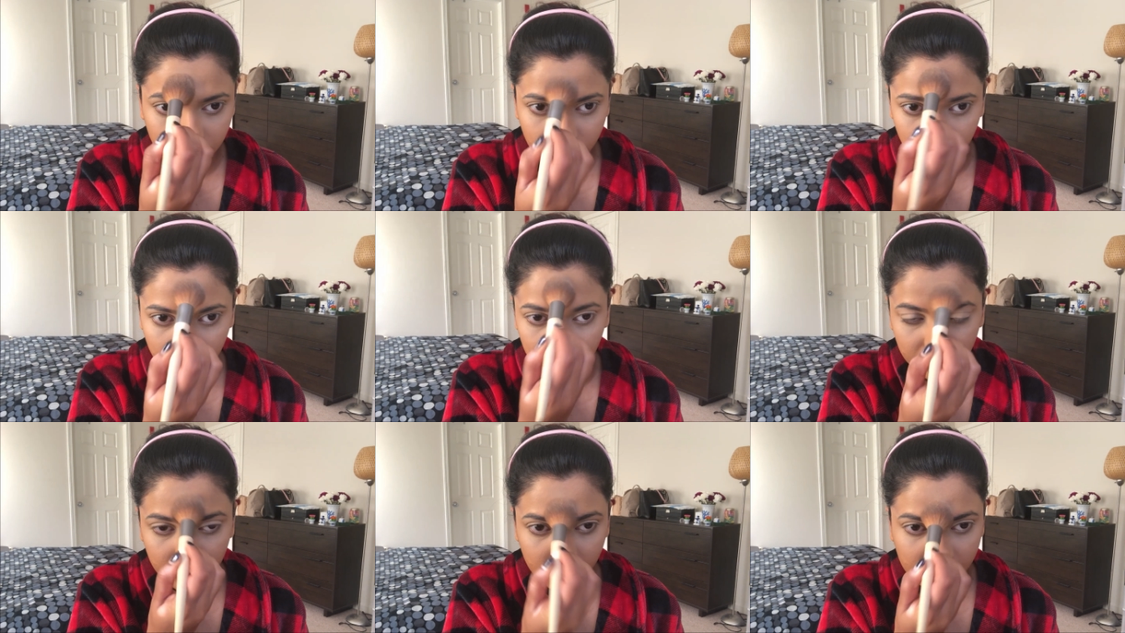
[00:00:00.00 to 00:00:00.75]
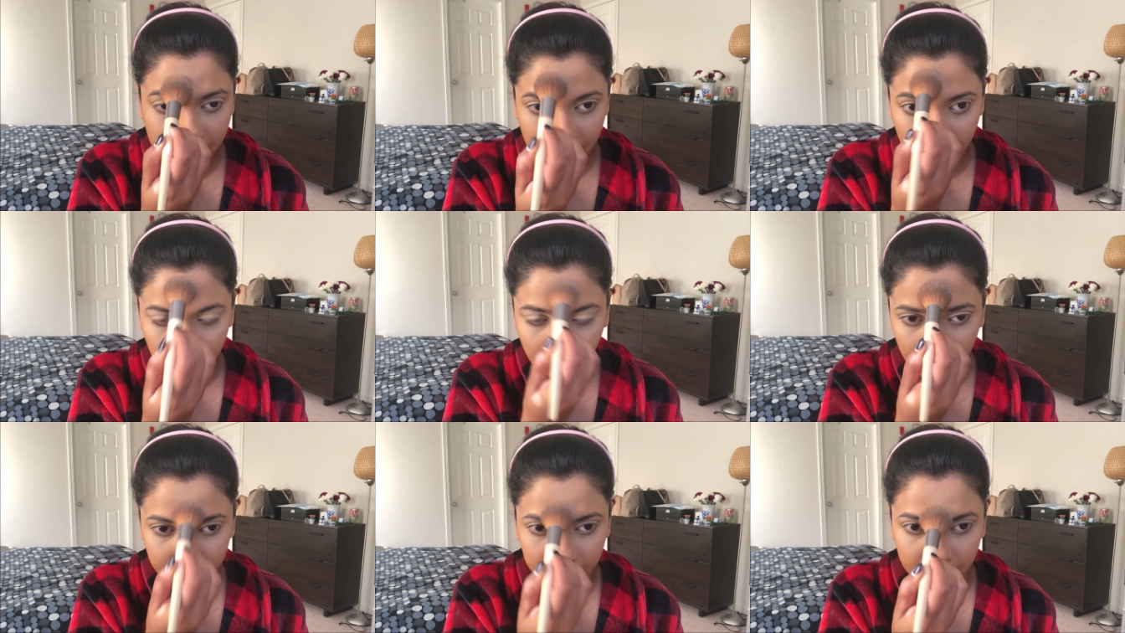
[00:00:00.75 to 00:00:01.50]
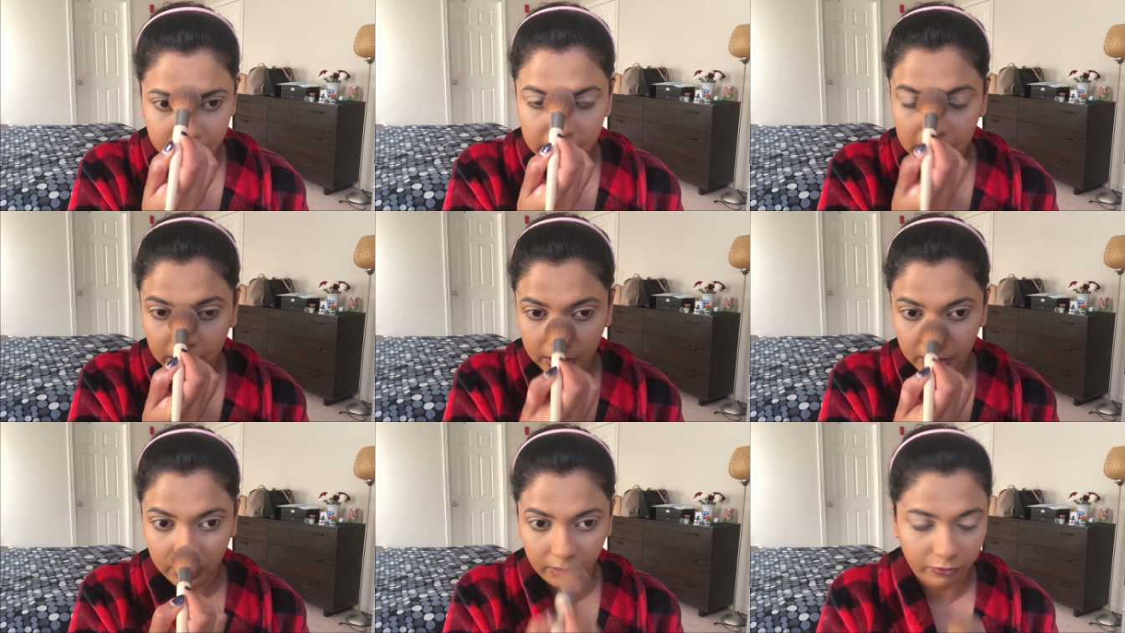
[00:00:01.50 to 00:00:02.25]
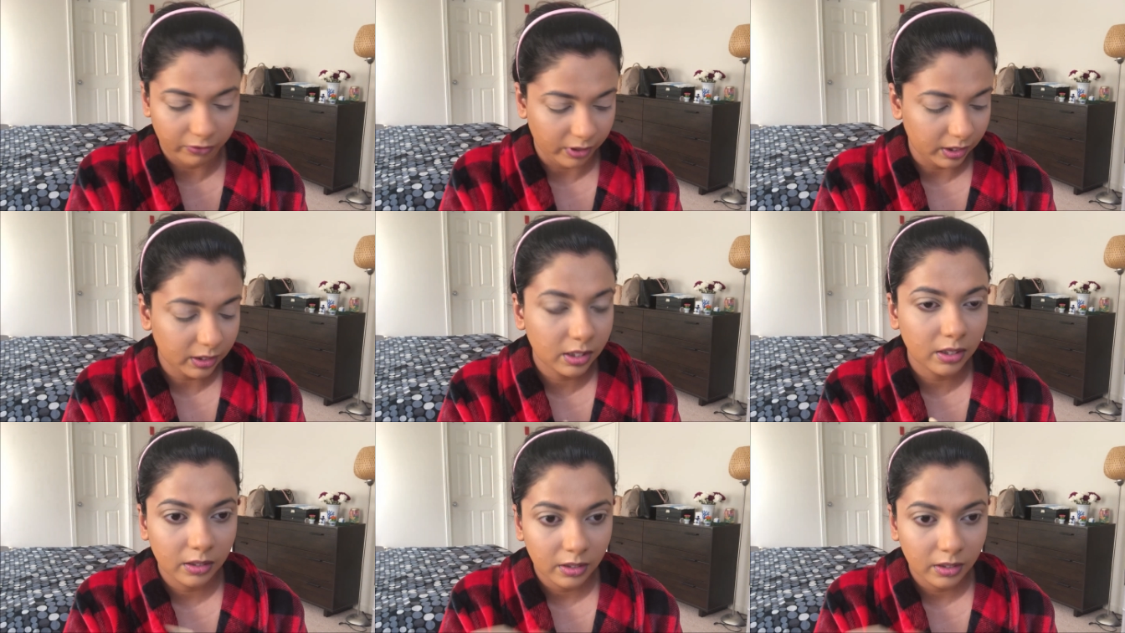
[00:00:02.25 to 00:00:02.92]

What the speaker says: to give the same highlighting effect.